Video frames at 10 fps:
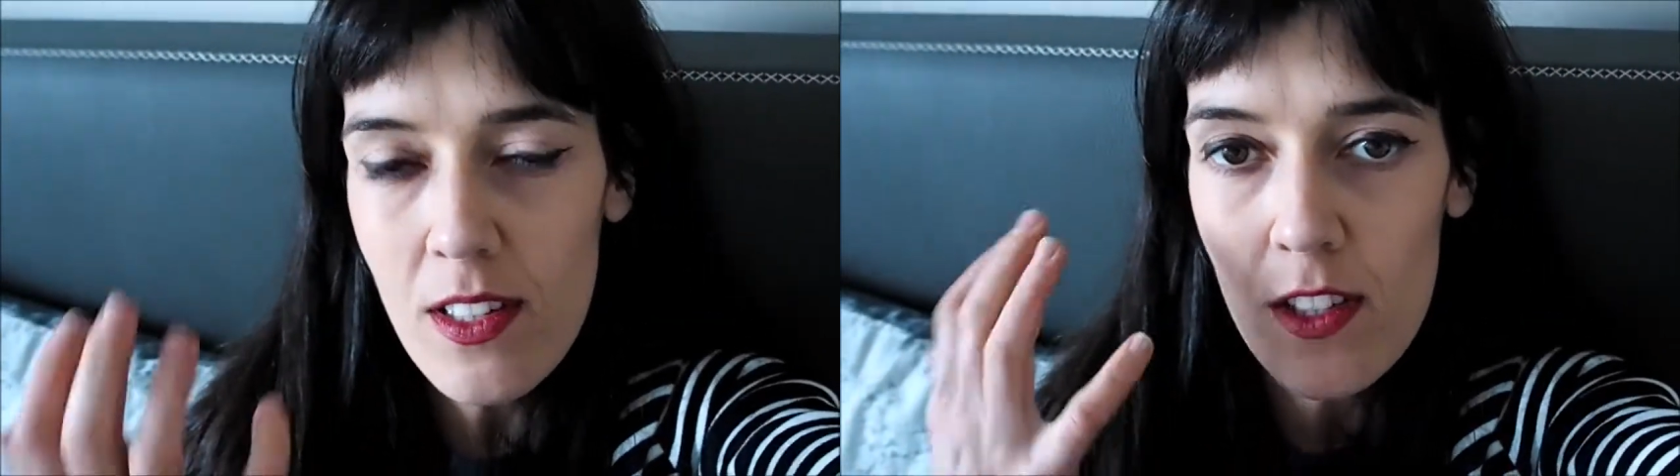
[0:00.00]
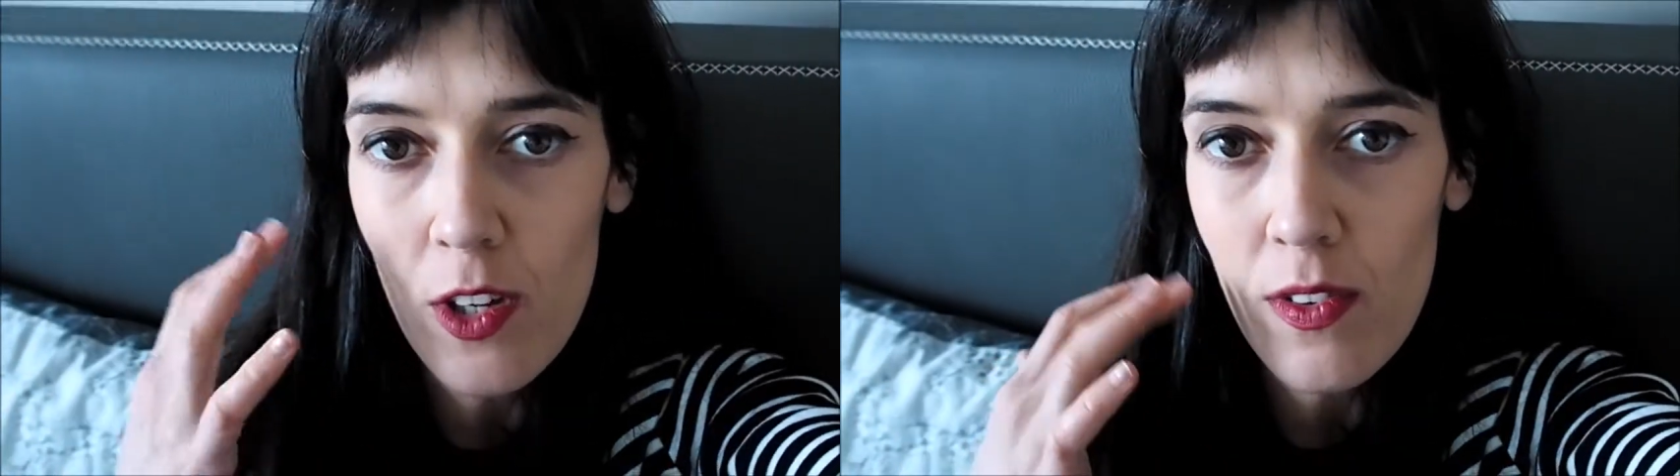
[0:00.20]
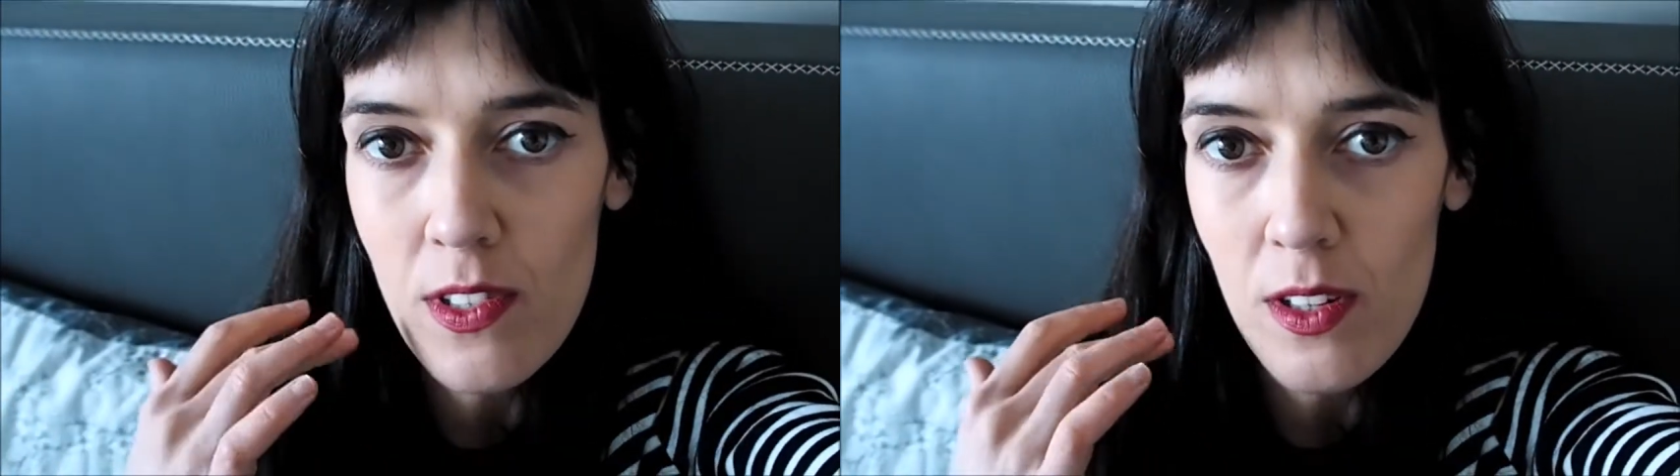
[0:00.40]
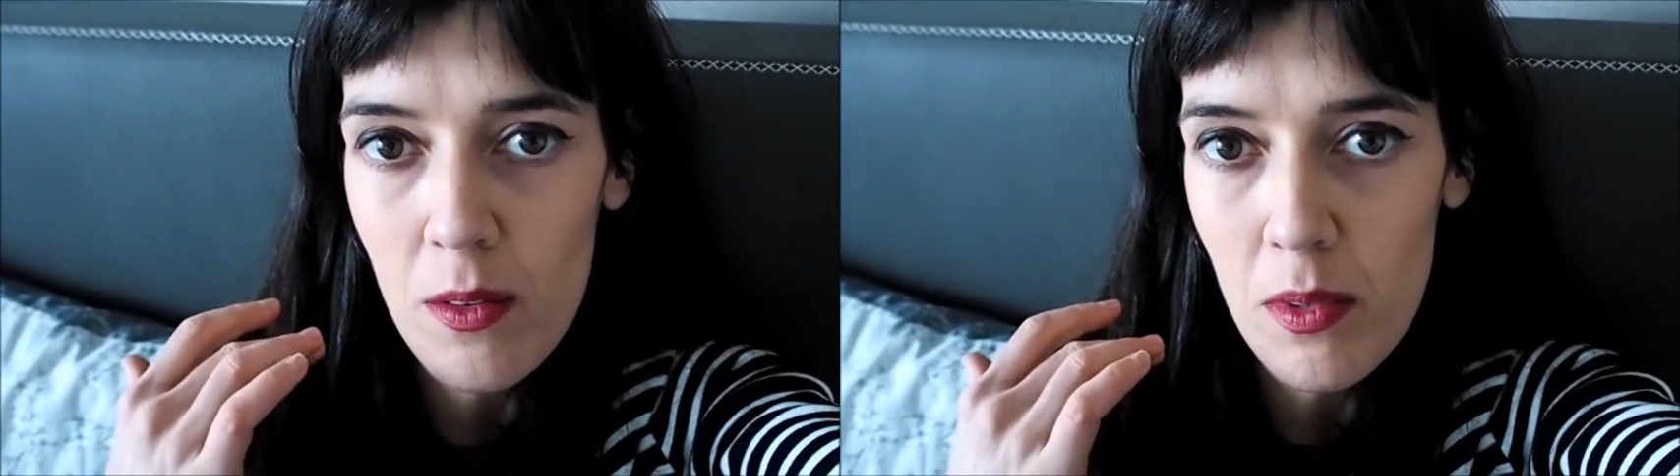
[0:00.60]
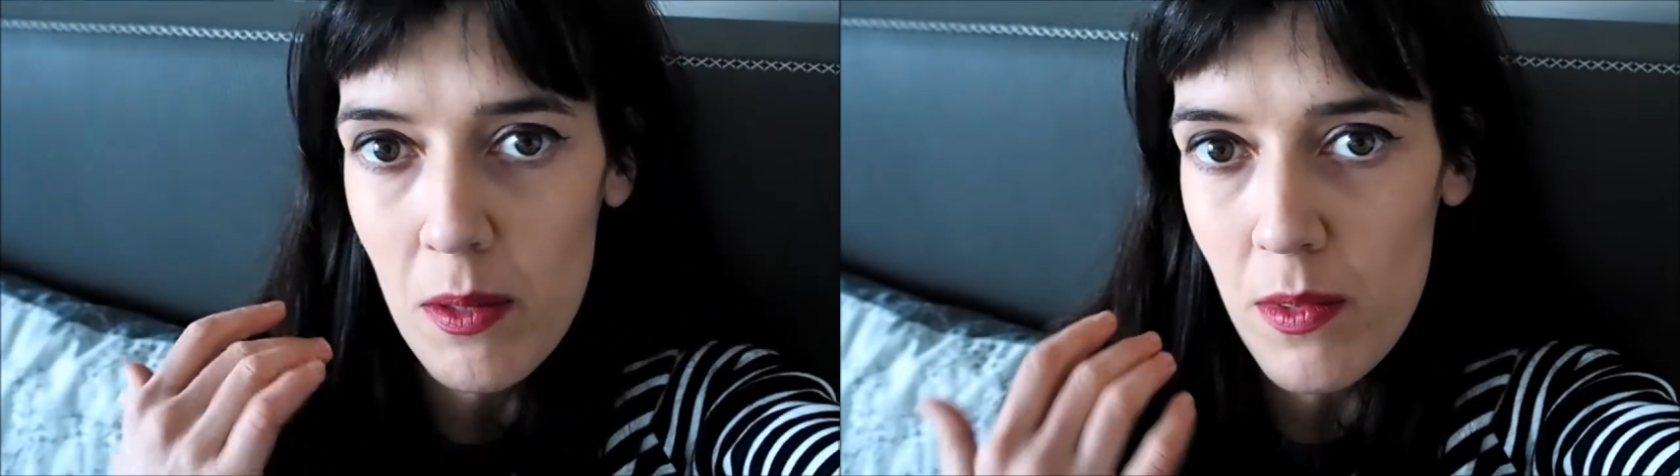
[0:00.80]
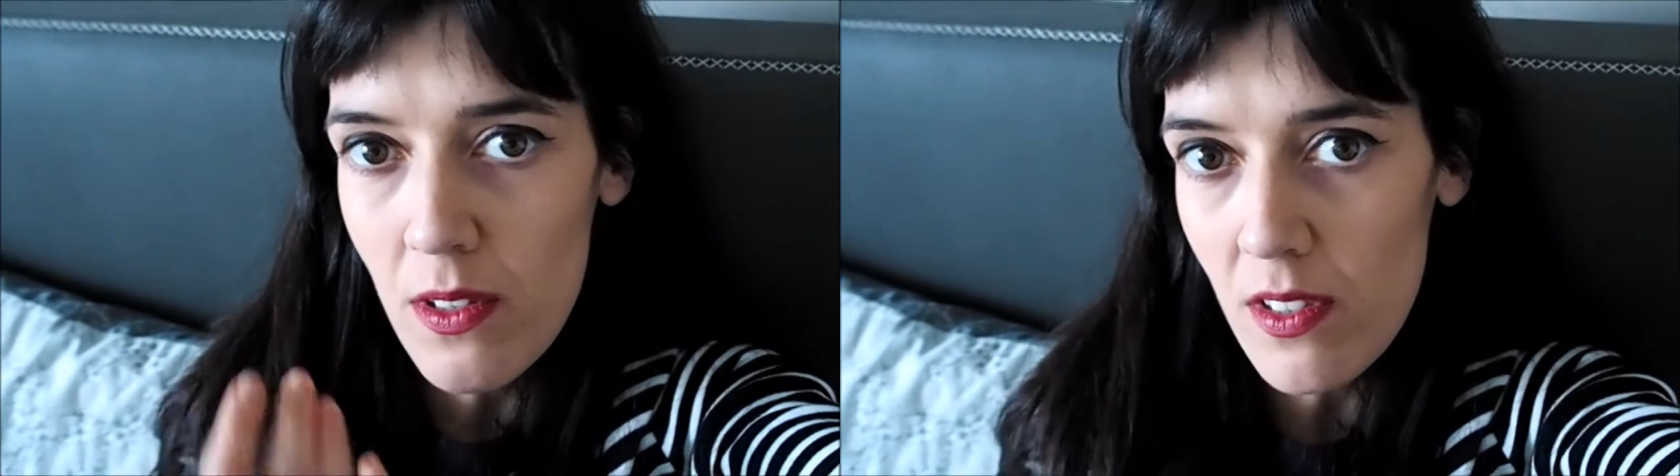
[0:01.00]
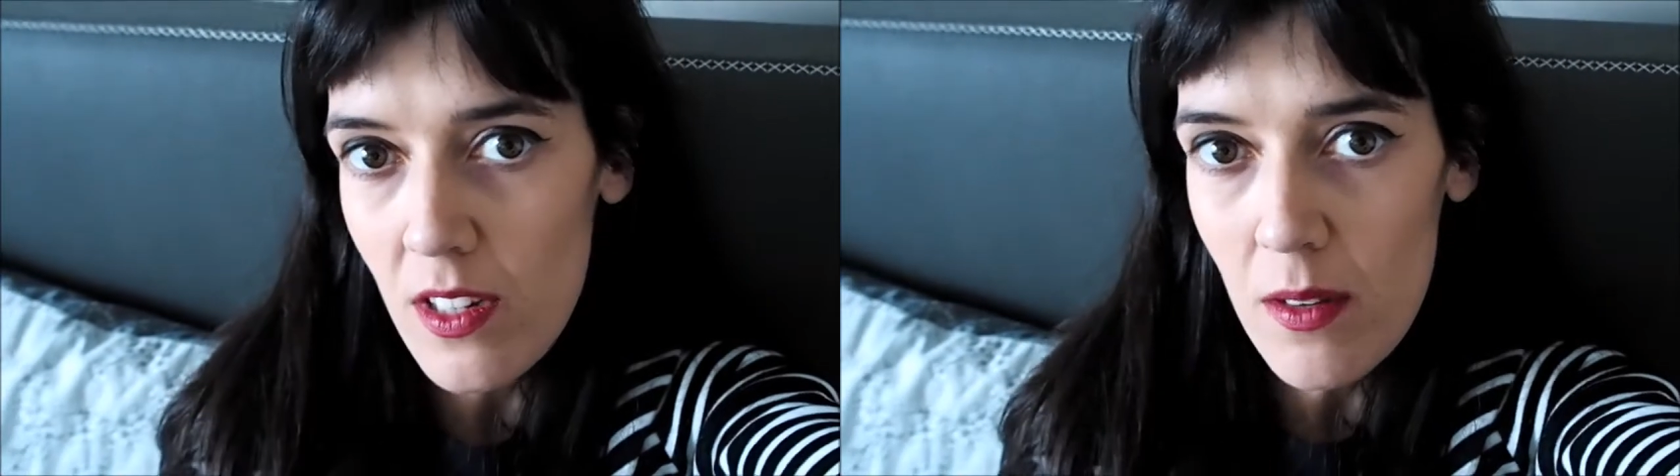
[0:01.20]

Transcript: So if it's gonna be a museum,